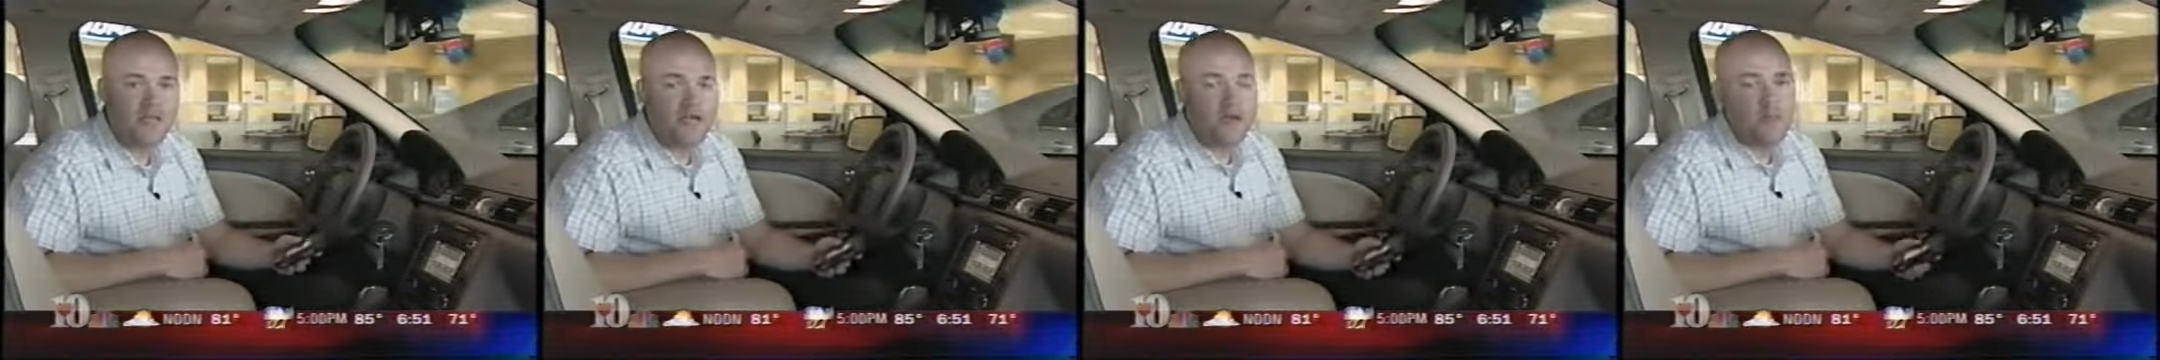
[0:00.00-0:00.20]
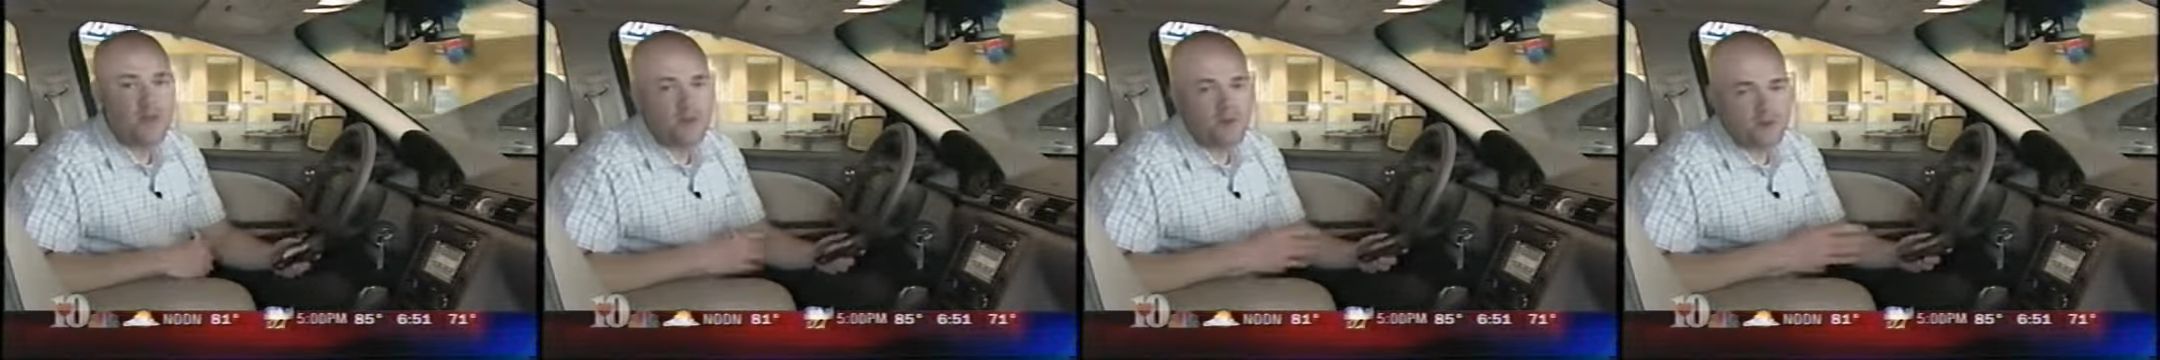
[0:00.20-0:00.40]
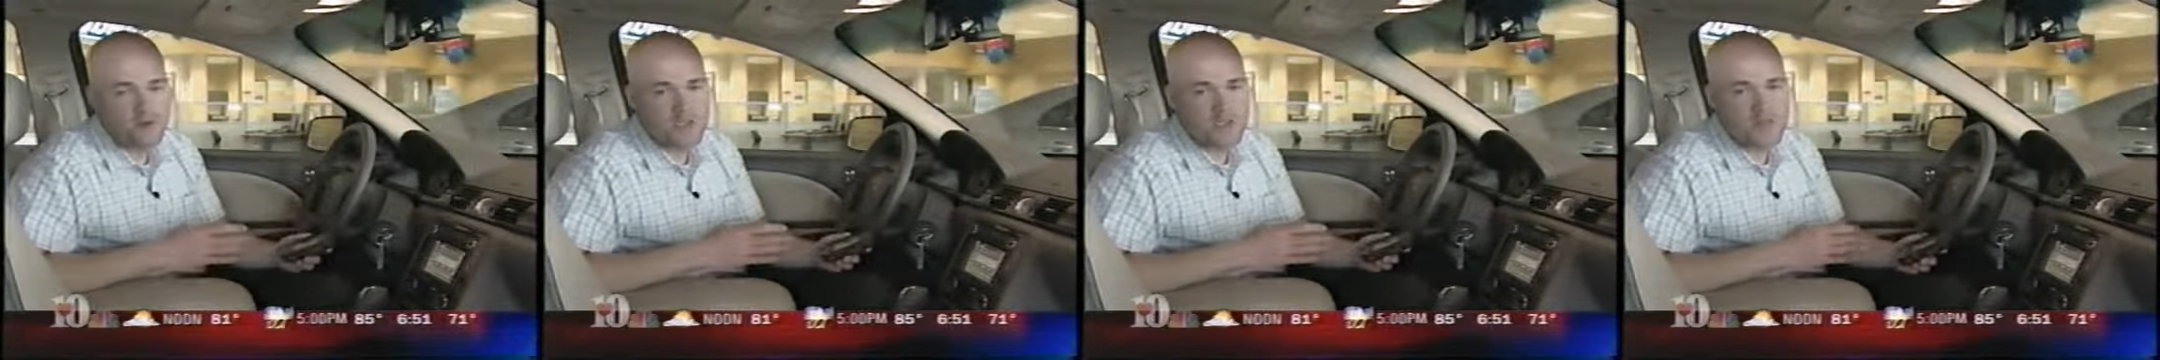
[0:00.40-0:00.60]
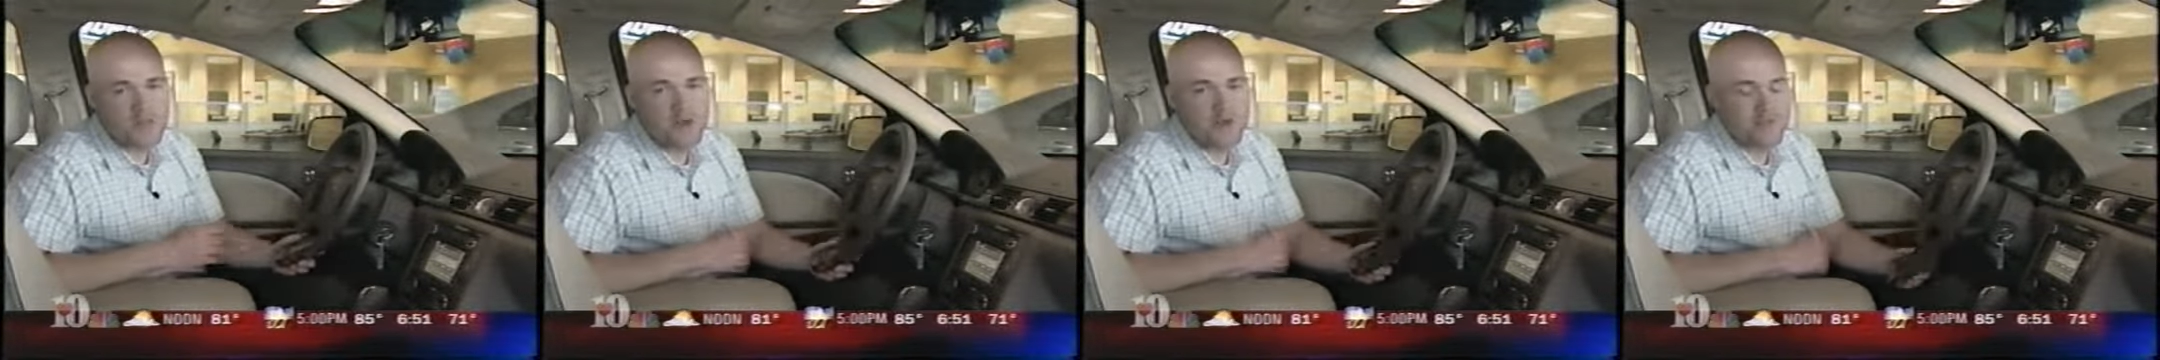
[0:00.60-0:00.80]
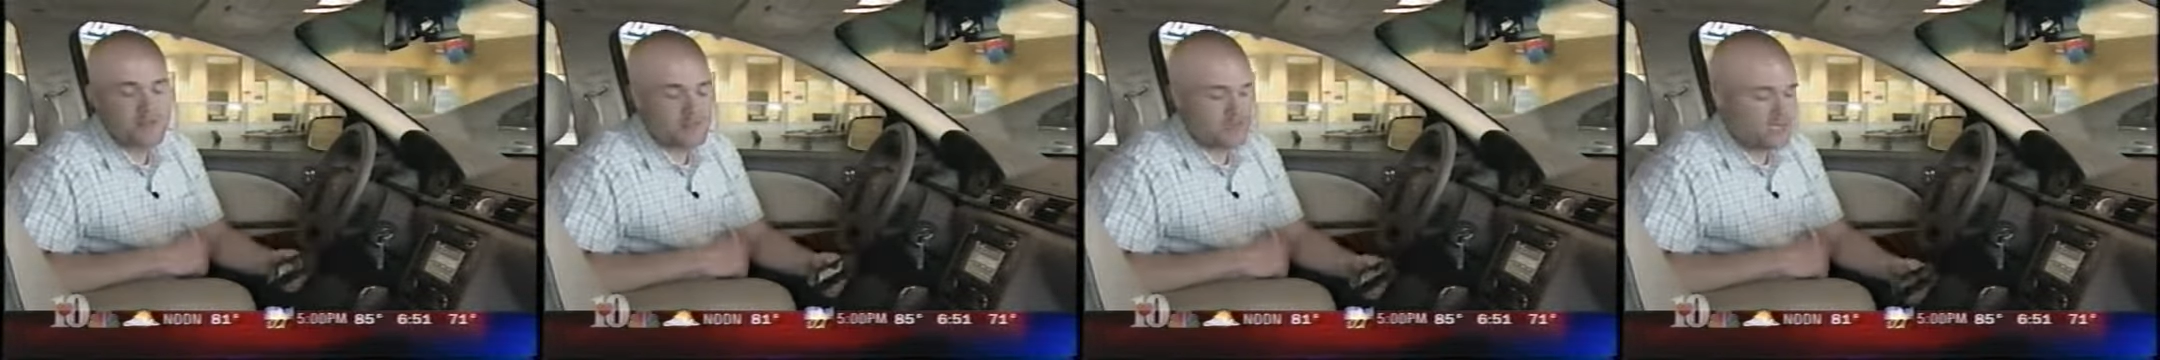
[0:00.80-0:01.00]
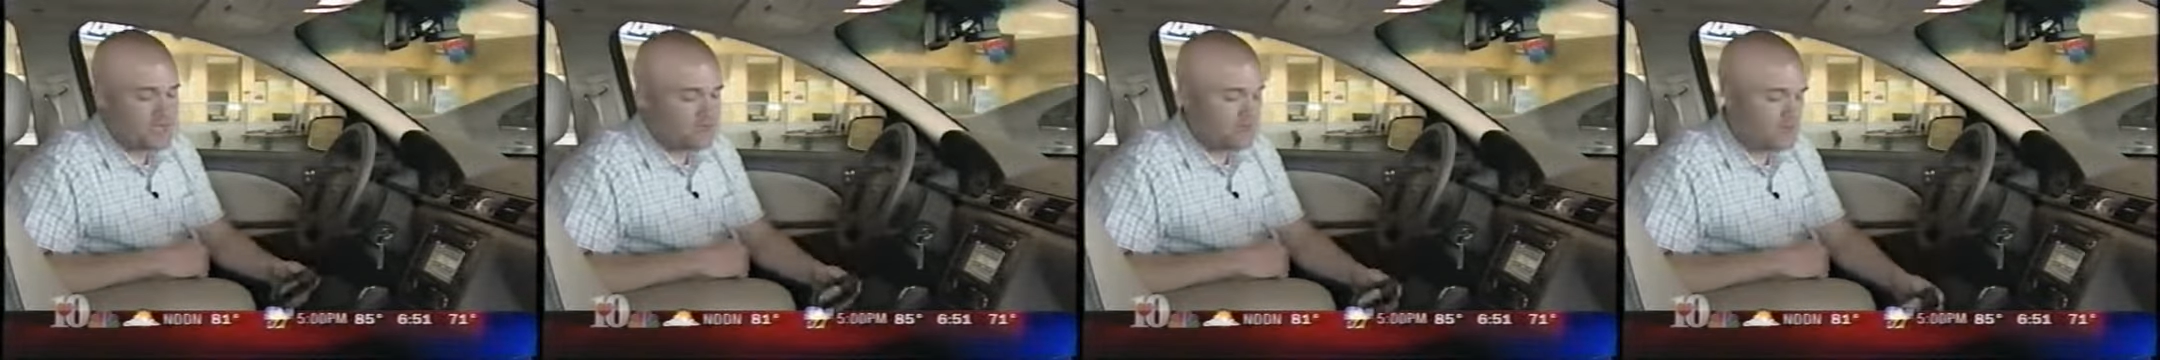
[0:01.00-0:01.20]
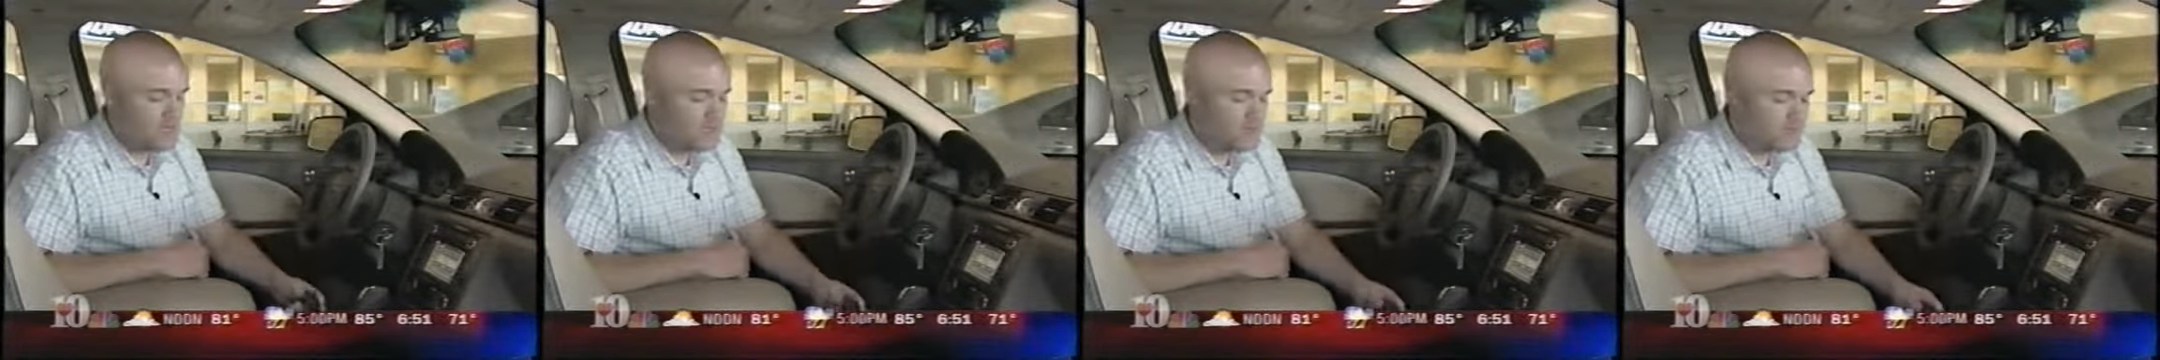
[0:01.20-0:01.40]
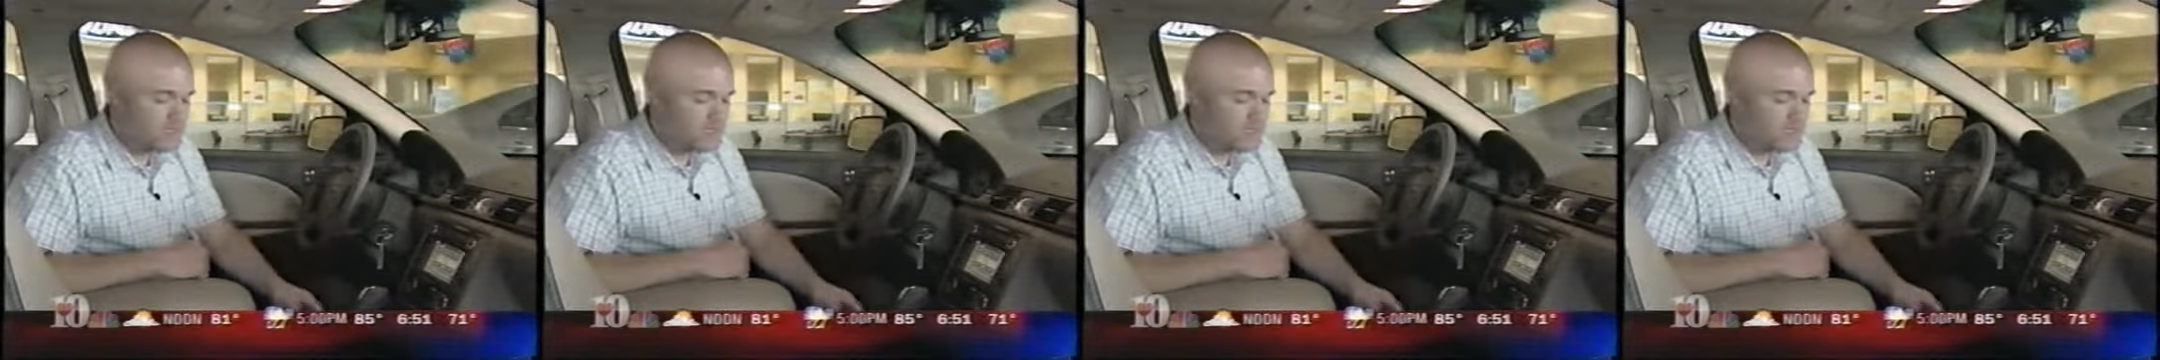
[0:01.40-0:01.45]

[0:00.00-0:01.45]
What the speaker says: But of course, Microsoft, not